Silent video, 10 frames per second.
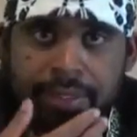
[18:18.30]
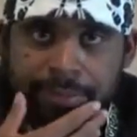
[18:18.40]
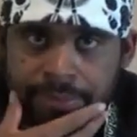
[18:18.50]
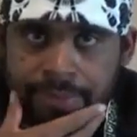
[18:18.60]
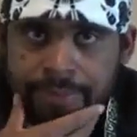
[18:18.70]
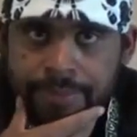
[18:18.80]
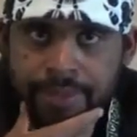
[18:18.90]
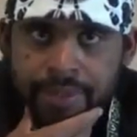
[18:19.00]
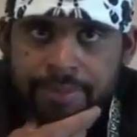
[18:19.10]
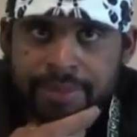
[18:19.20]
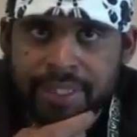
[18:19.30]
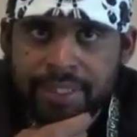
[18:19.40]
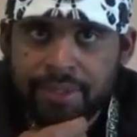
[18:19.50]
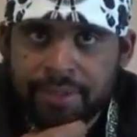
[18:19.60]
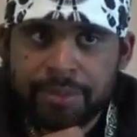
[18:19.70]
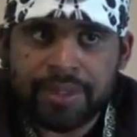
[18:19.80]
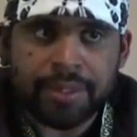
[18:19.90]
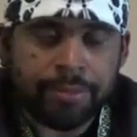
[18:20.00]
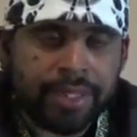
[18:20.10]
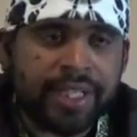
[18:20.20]
unpredictable. You know what I'm saying? They're
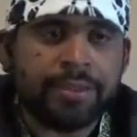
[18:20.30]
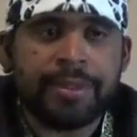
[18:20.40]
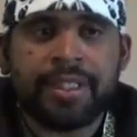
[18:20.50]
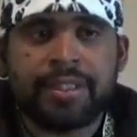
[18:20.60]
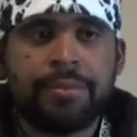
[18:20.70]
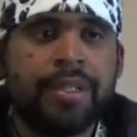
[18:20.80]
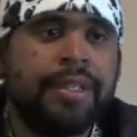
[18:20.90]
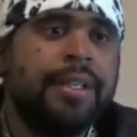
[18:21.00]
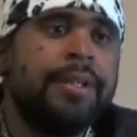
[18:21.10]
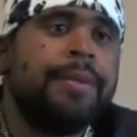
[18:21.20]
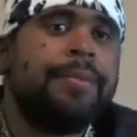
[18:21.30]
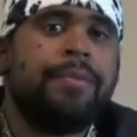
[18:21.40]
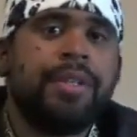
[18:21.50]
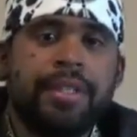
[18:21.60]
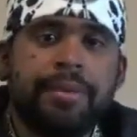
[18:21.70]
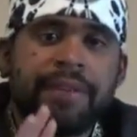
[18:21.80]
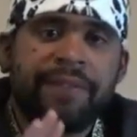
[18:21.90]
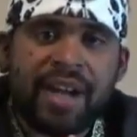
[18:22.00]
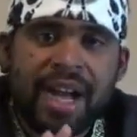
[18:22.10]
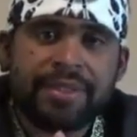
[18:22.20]
unpredictable nature, because when you deal
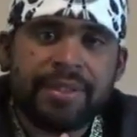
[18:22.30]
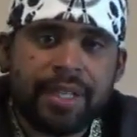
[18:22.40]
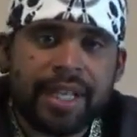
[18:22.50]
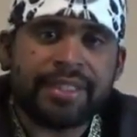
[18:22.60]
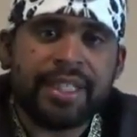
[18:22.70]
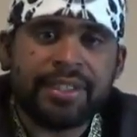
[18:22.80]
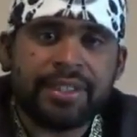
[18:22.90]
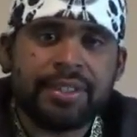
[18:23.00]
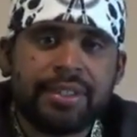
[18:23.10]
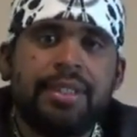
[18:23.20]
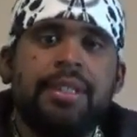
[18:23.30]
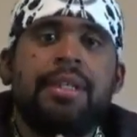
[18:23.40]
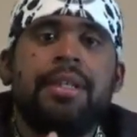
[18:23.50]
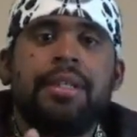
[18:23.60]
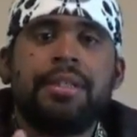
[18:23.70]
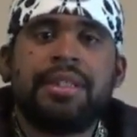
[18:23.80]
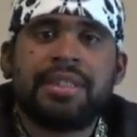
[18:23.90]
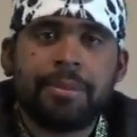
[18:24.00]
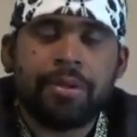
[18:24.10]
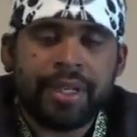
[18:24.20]
with the 5 civilized nations,
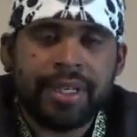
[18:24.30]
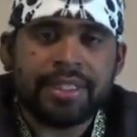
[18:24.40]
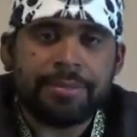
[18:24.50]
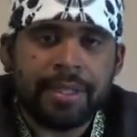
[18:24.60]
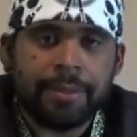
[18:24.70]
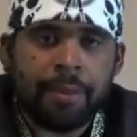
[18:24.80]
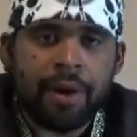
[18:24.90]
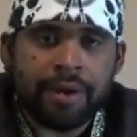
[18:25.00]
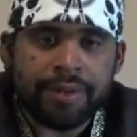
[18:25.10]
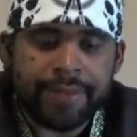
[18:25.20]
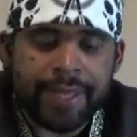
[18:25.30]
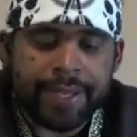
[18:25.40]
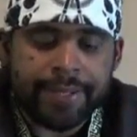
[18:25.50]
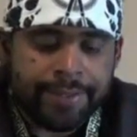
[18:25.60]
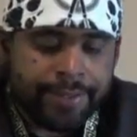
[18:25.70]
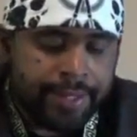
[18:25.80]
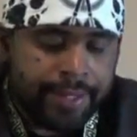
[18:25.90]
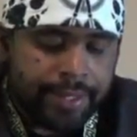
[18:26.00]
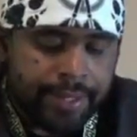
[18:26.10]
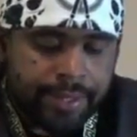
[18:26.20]
the Seminole Indians being a part of that,
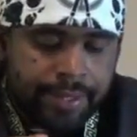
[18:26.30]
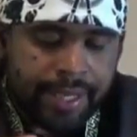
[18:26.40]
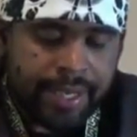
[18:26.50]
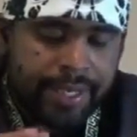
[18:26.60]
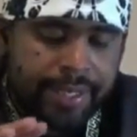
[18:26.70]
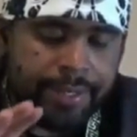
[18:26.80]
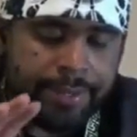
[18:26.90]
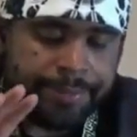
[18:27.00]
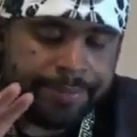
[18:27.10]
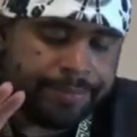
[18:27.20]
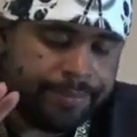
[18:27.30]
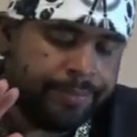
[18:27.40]
they